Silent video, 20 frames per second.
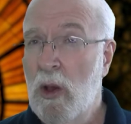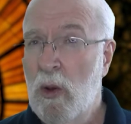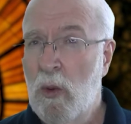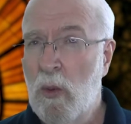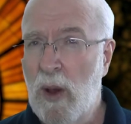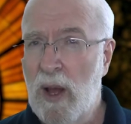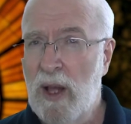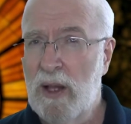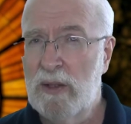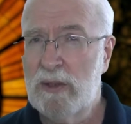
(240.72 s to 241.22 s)

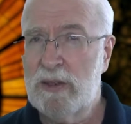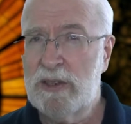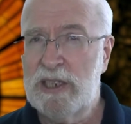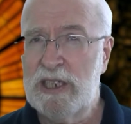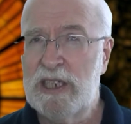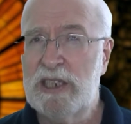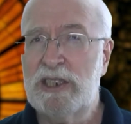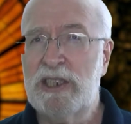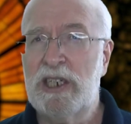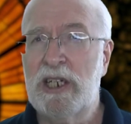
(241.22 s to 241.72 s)
While
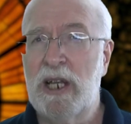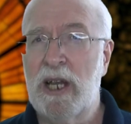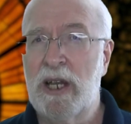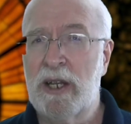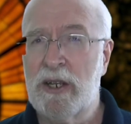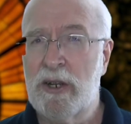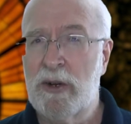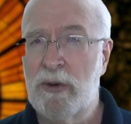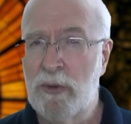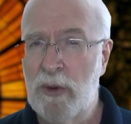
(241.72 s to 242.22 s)
teaching a
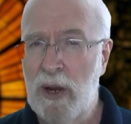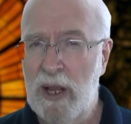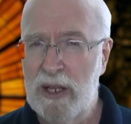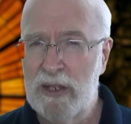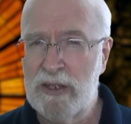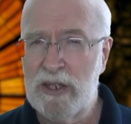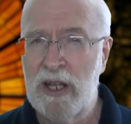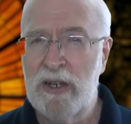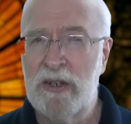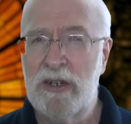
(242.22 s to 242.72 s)

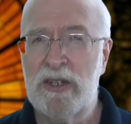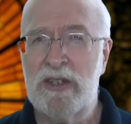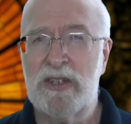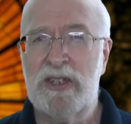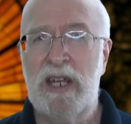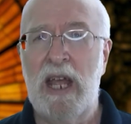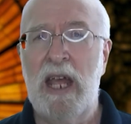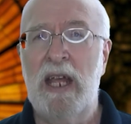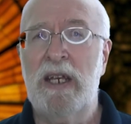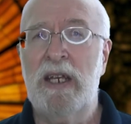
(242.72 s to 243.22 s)
correct
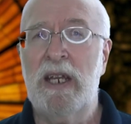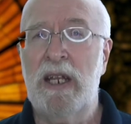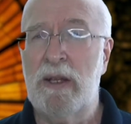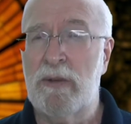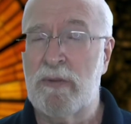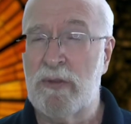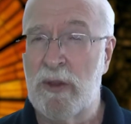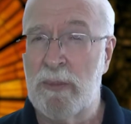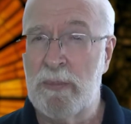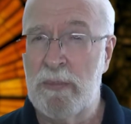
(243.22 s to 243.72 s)
understanding
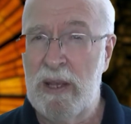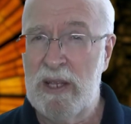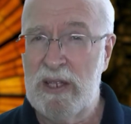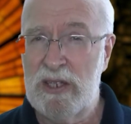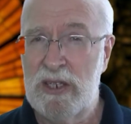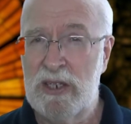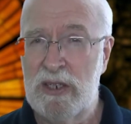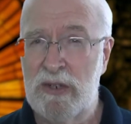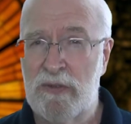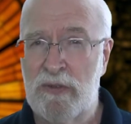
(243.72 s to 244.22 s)
of the
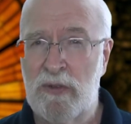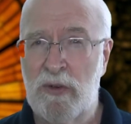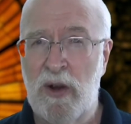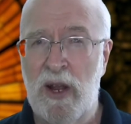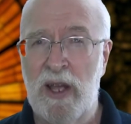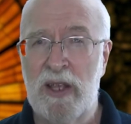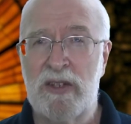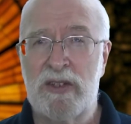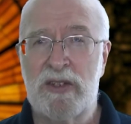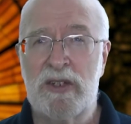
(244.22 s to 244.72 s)
message of
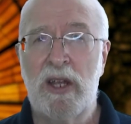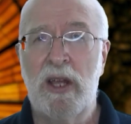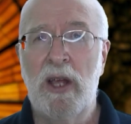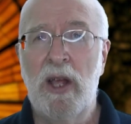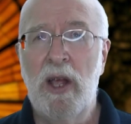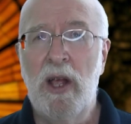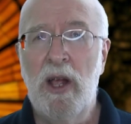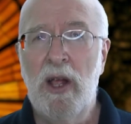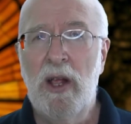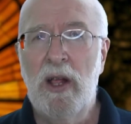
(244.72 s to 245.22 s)
Christ,
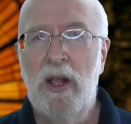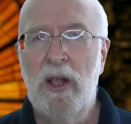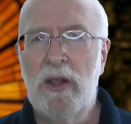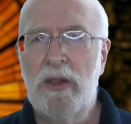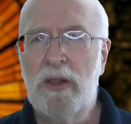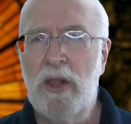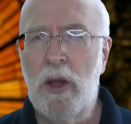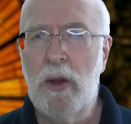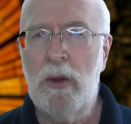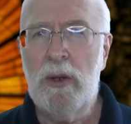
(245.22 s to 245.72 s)

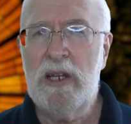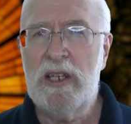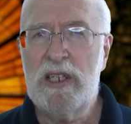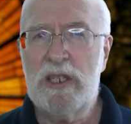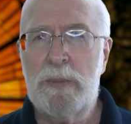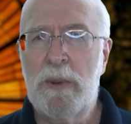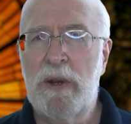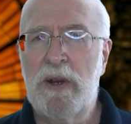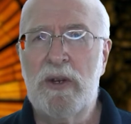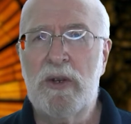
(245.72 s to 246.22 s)
the Holy
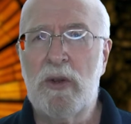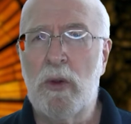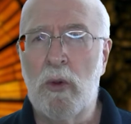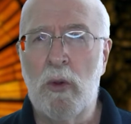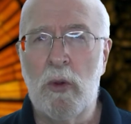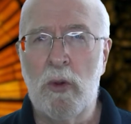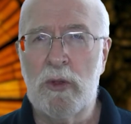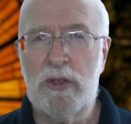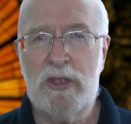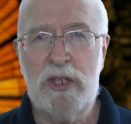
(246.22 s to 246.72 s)
Spirit
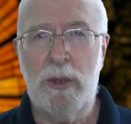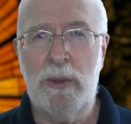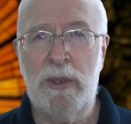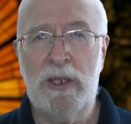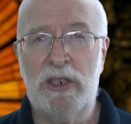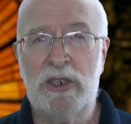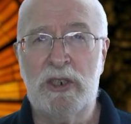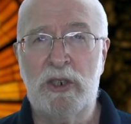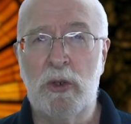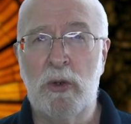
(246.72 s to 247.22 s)
also
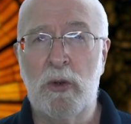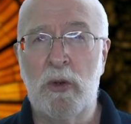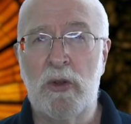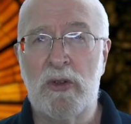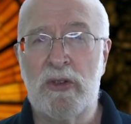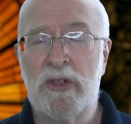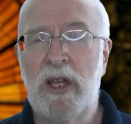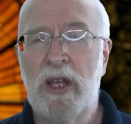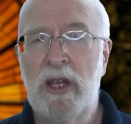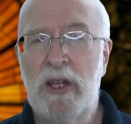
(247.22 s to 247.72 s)

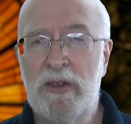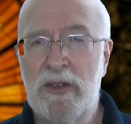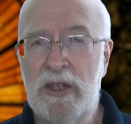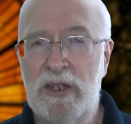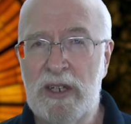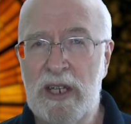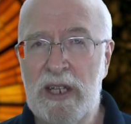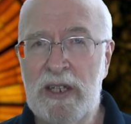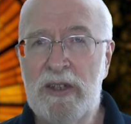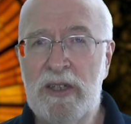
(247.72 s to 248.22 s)
ensures
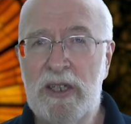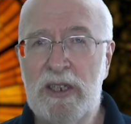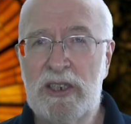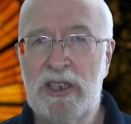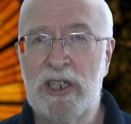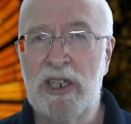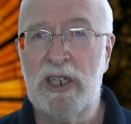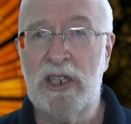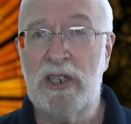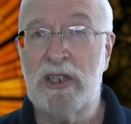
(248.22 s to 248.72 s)
that in the
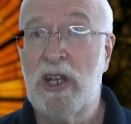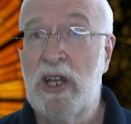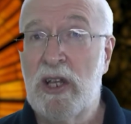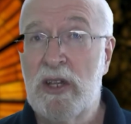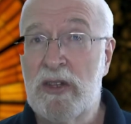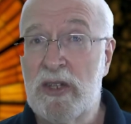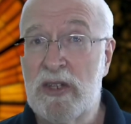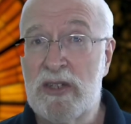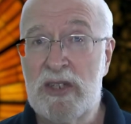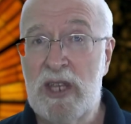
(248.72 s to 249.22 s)
Church
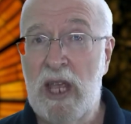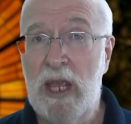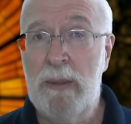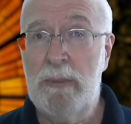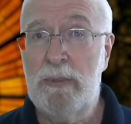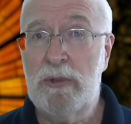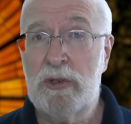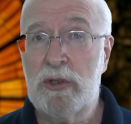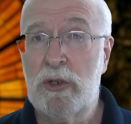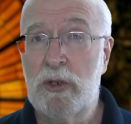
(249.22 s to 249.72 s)
the
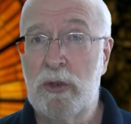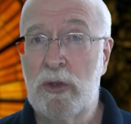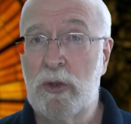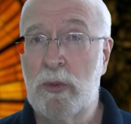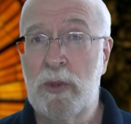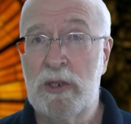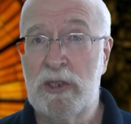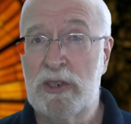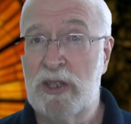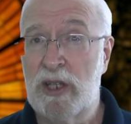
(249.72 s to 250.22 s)
same truth
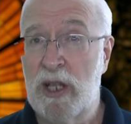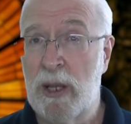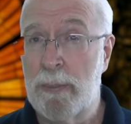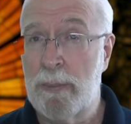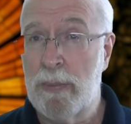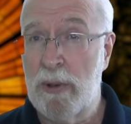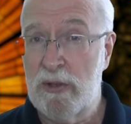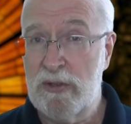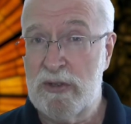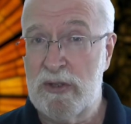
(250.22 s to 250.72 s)
which the
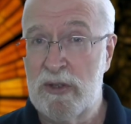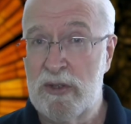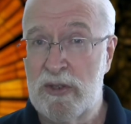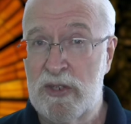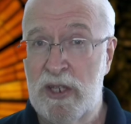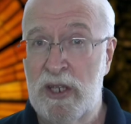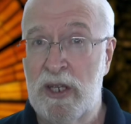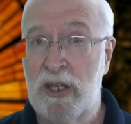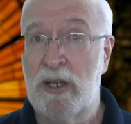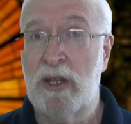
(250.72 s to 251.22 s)
apostles
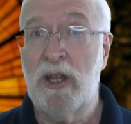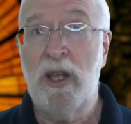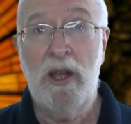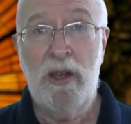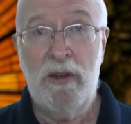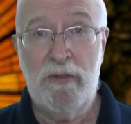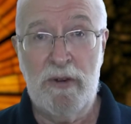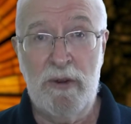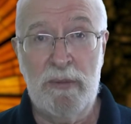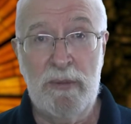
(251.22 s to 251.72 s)
heard
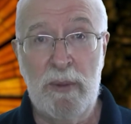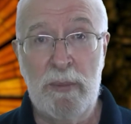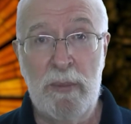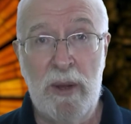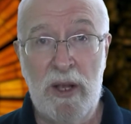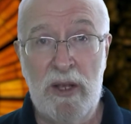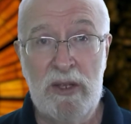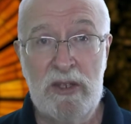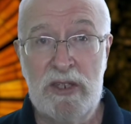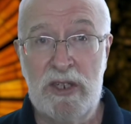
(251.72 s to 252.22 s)
from the
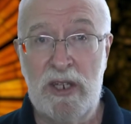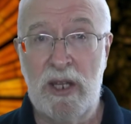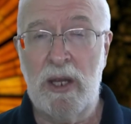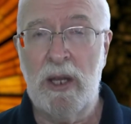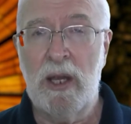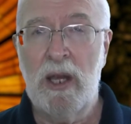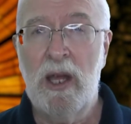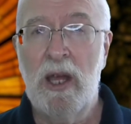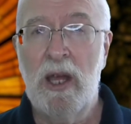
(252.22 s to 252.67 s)
Master